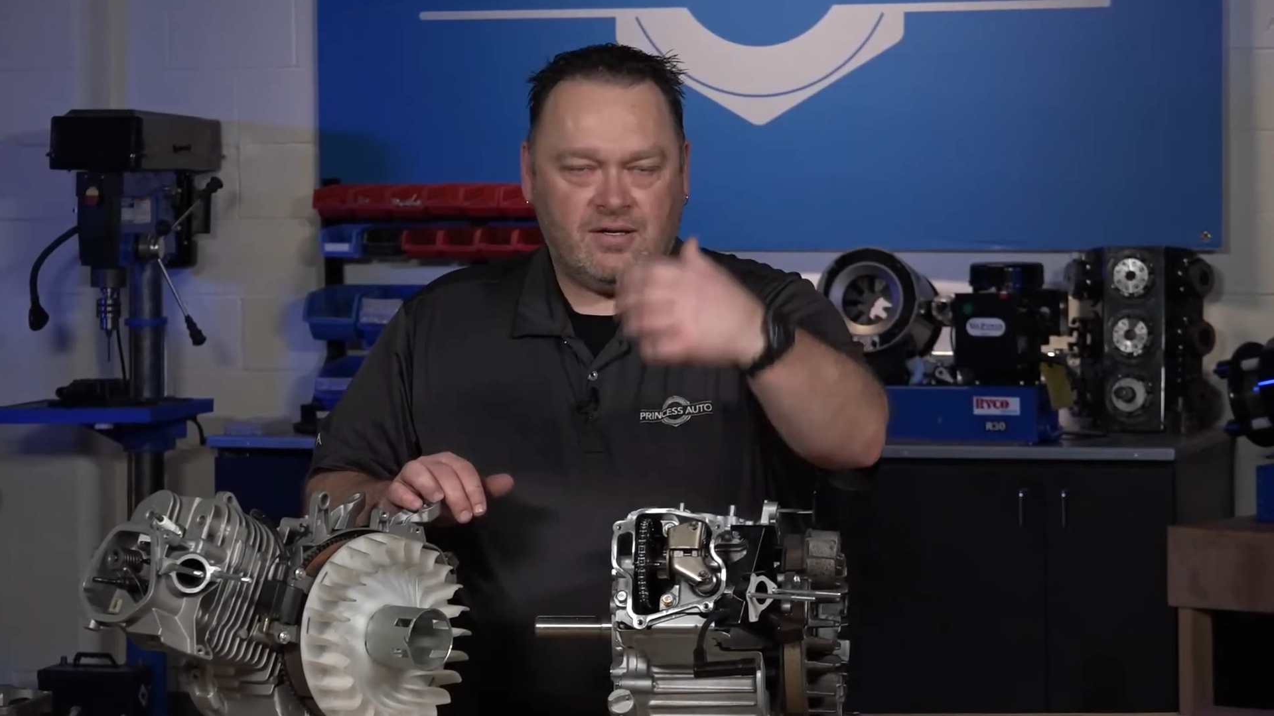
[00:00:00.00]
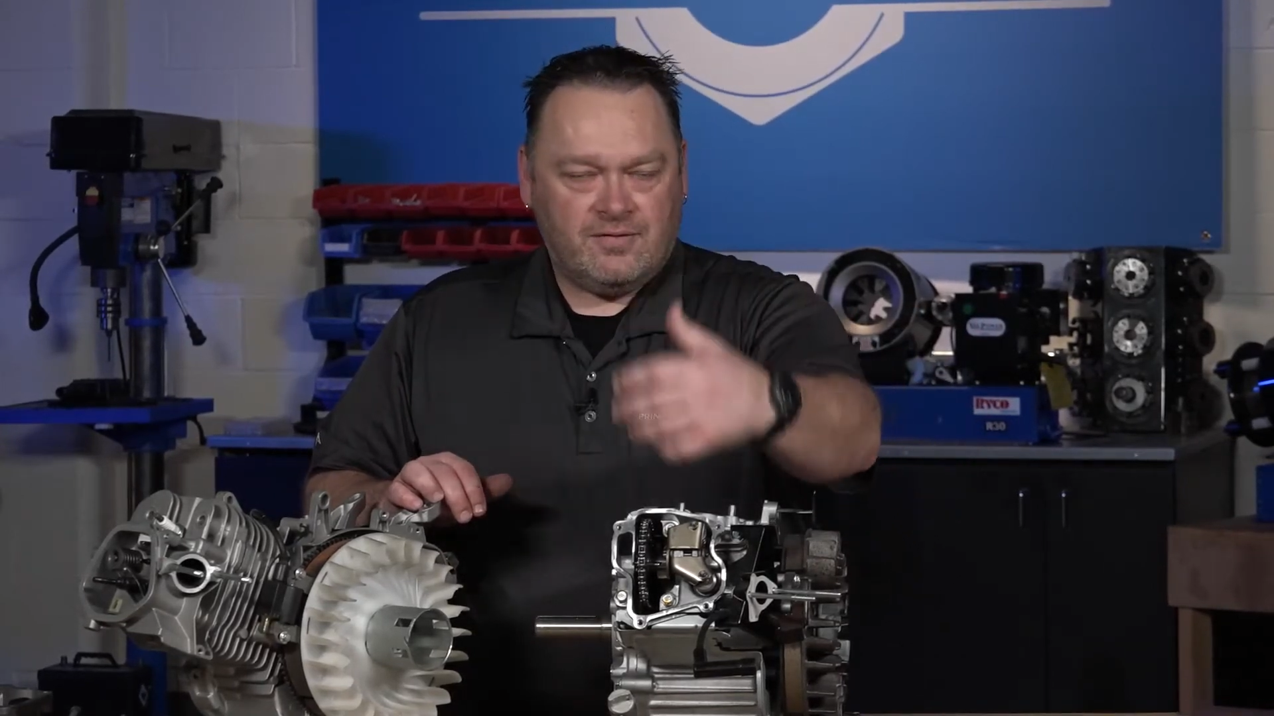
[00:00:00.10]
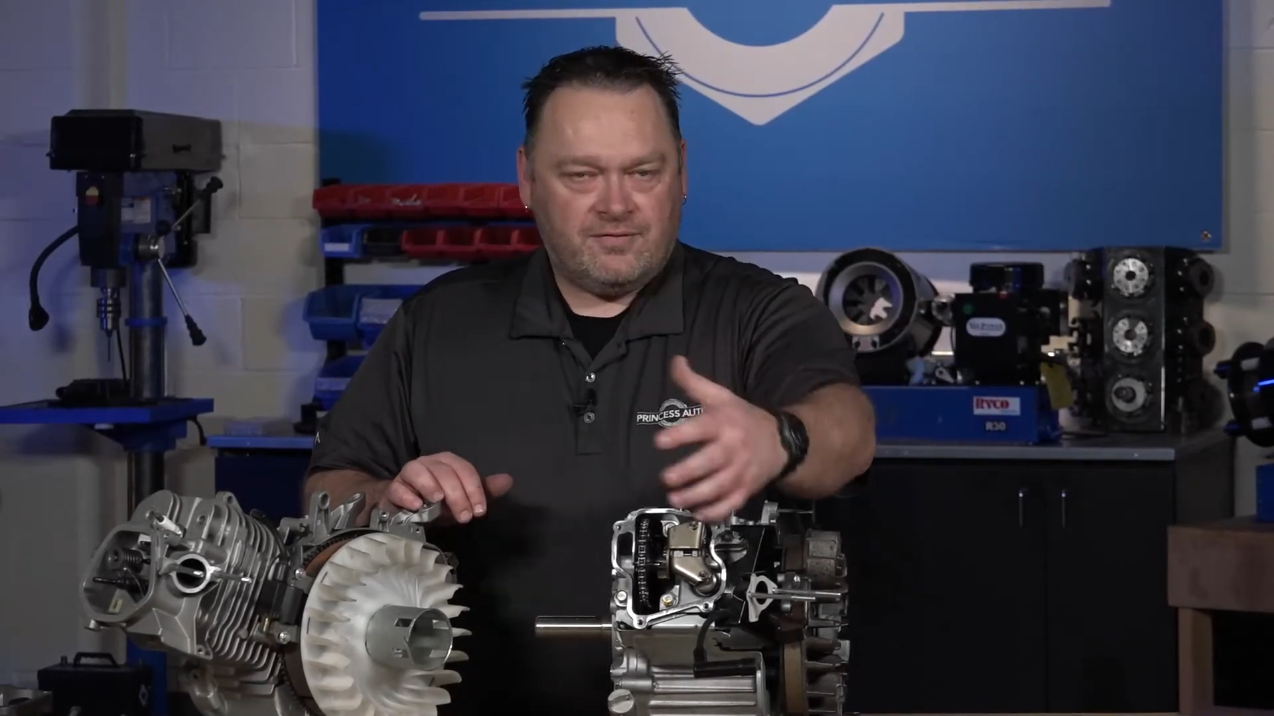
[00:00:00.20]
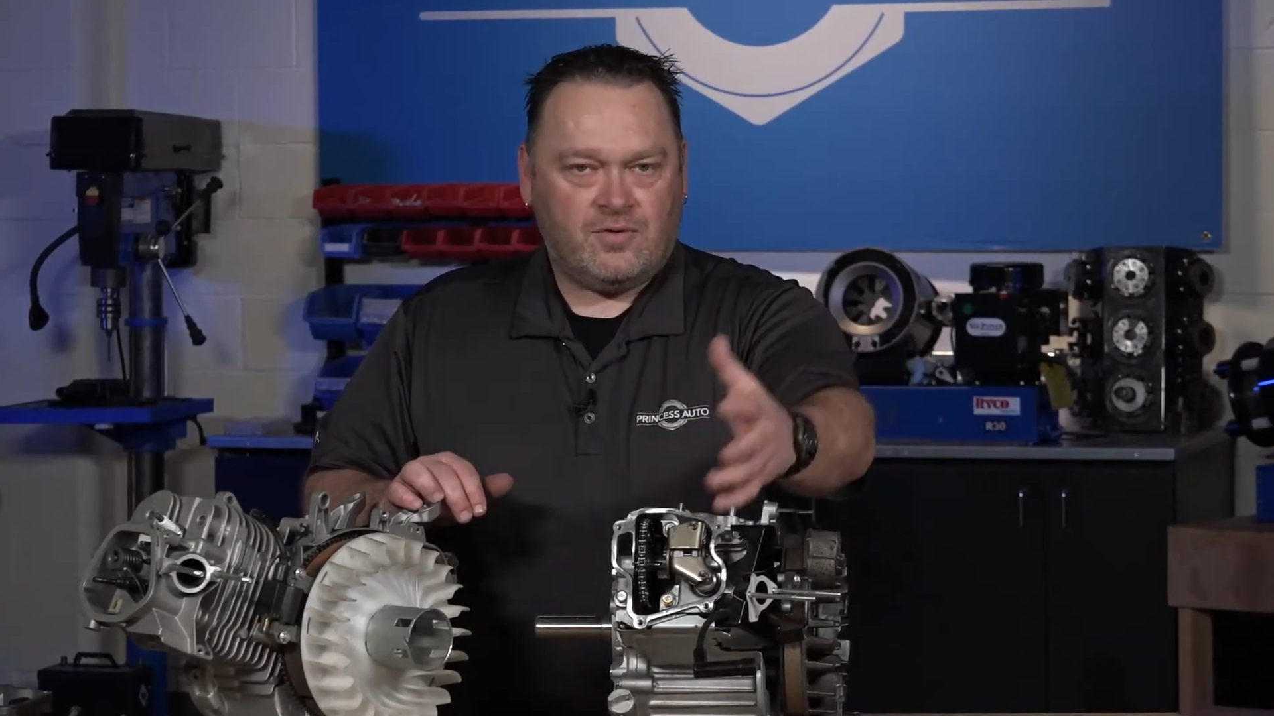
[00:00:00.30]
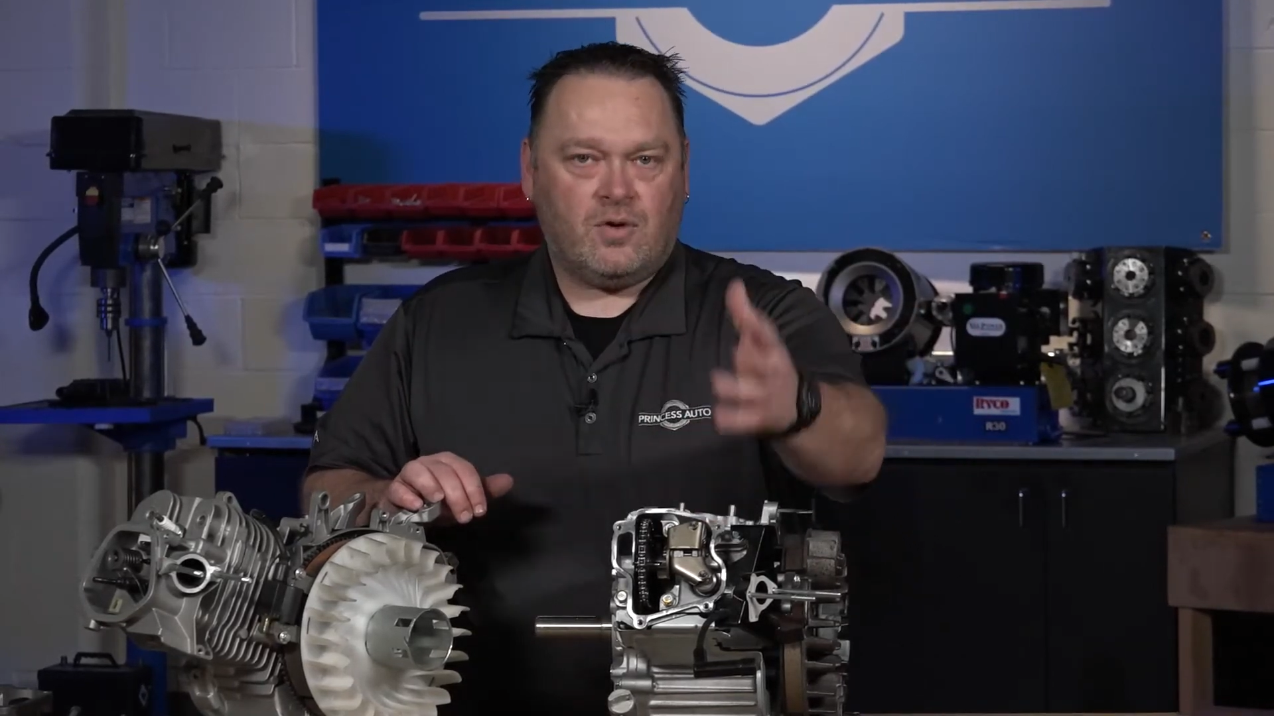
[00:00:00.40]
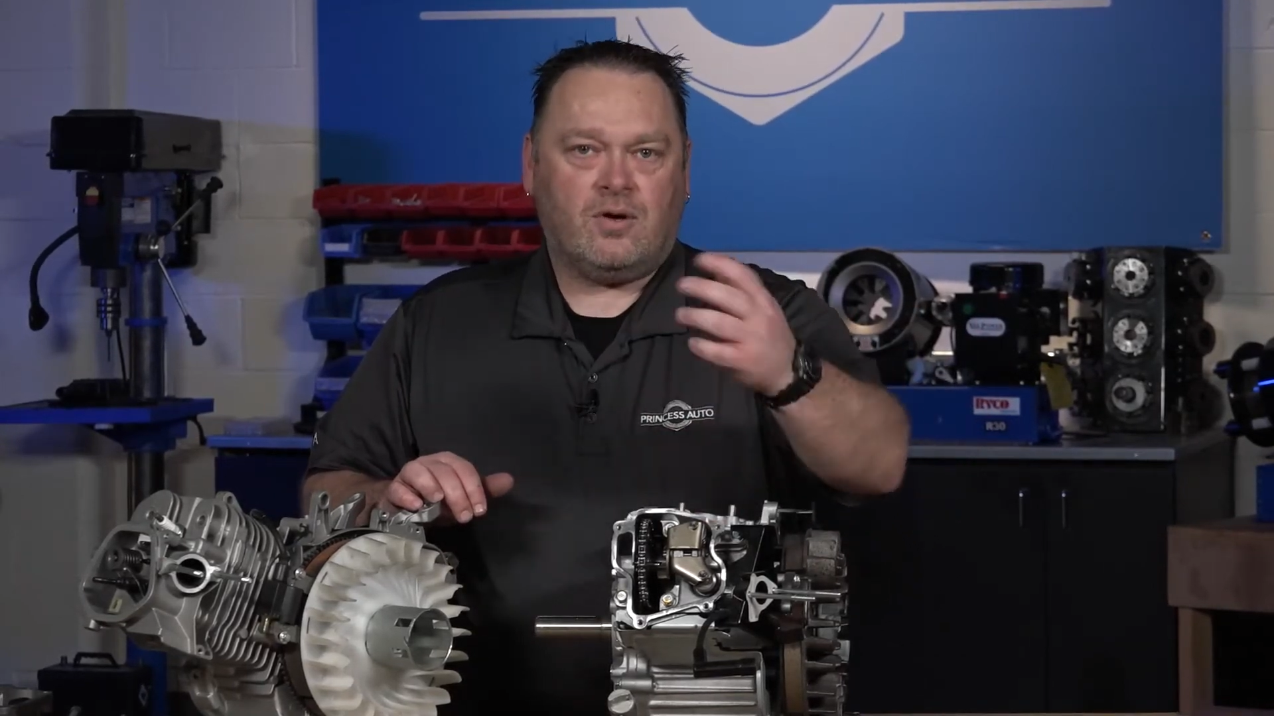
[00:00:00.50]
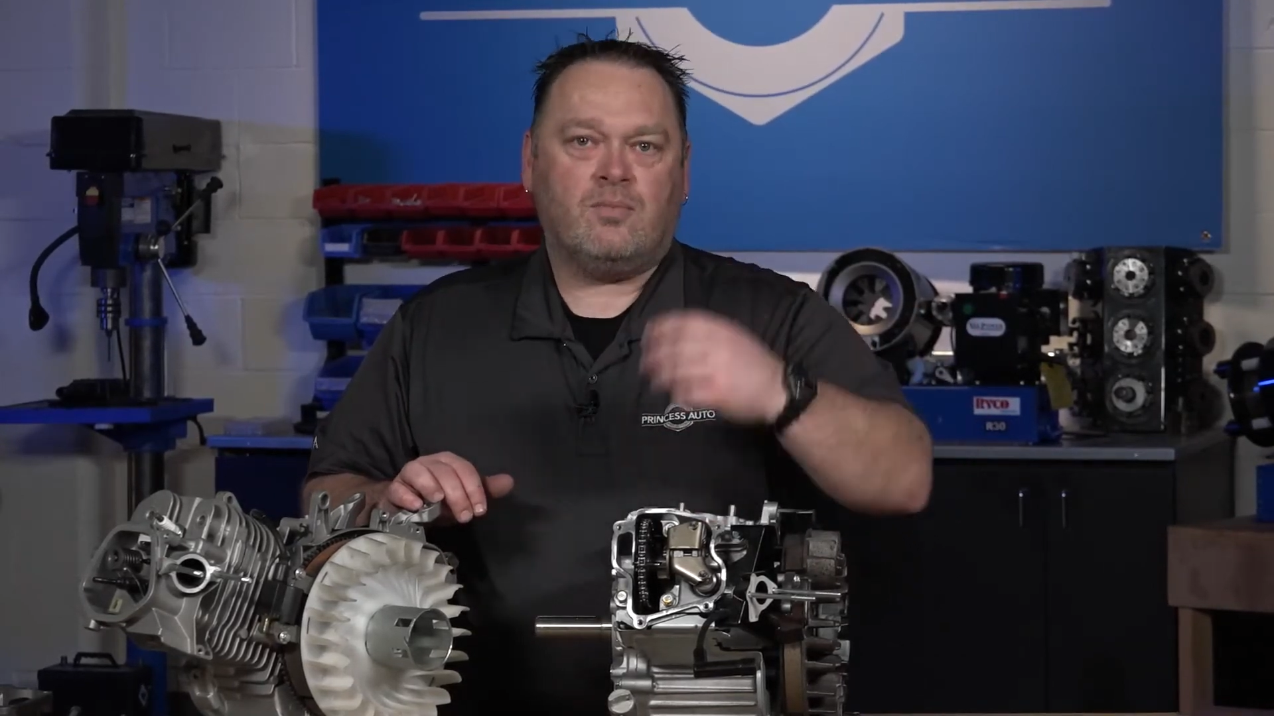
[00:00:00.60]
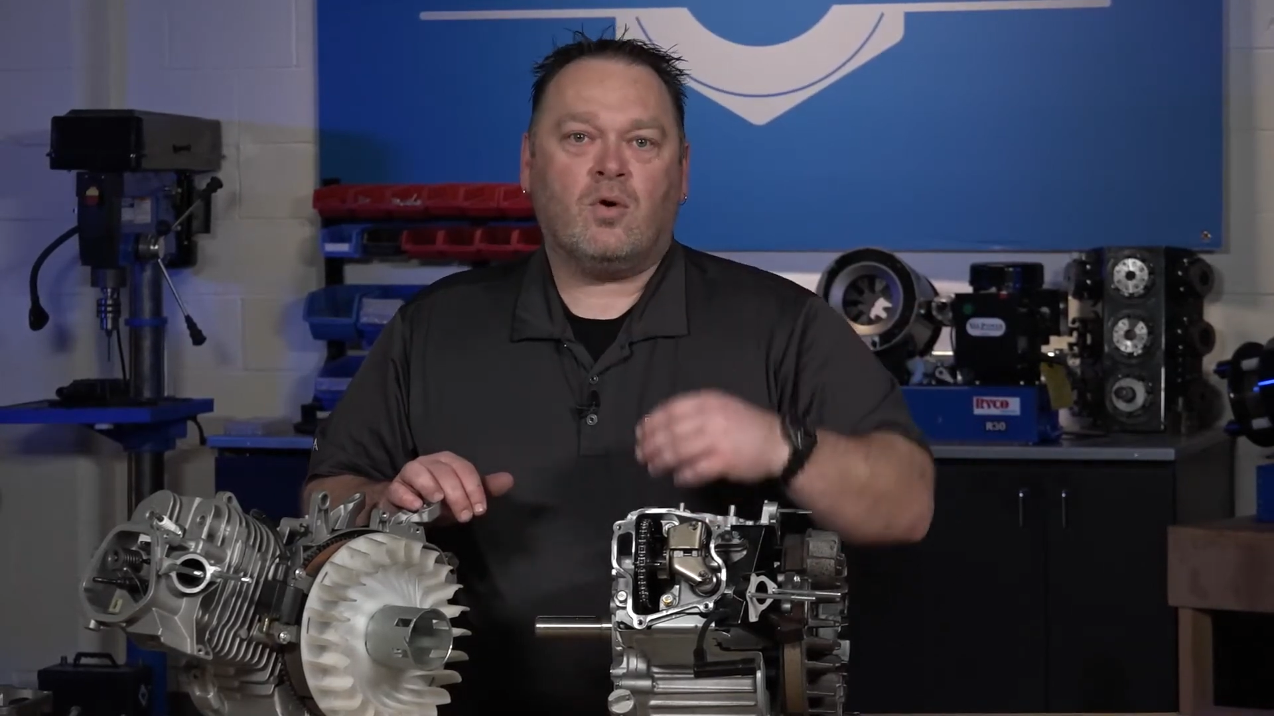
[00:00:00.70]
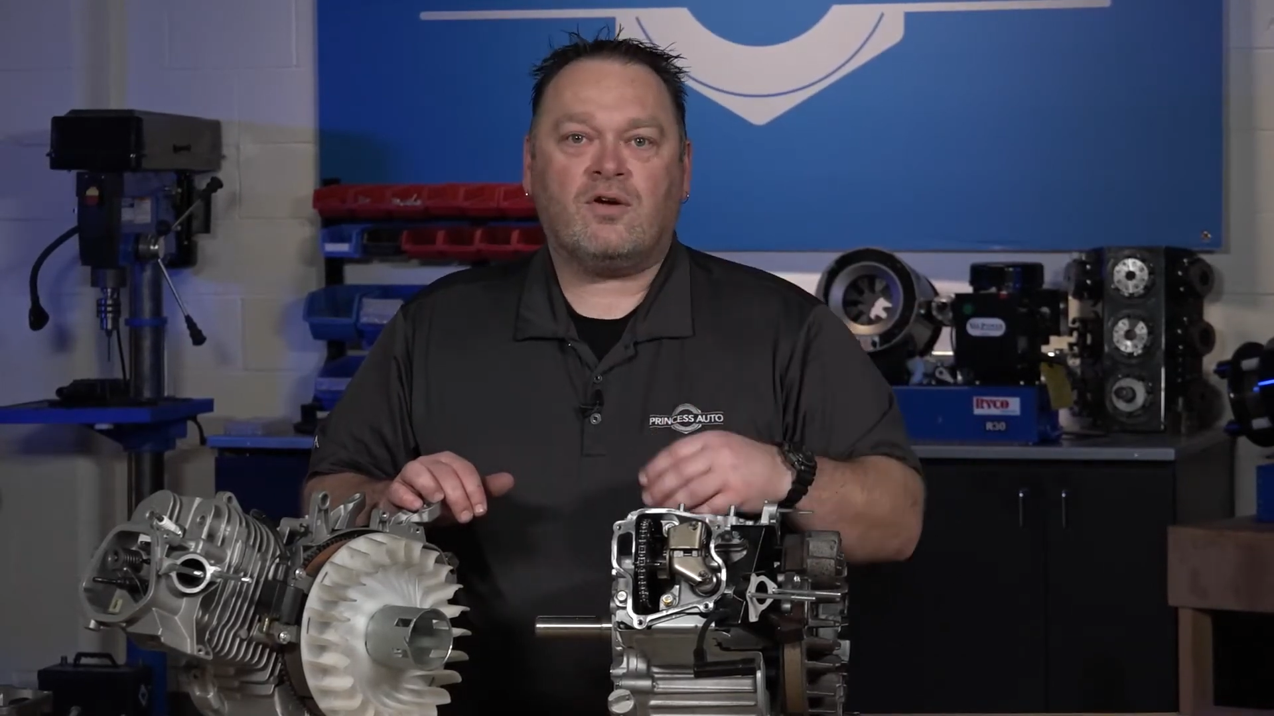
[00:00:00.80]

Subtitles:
for more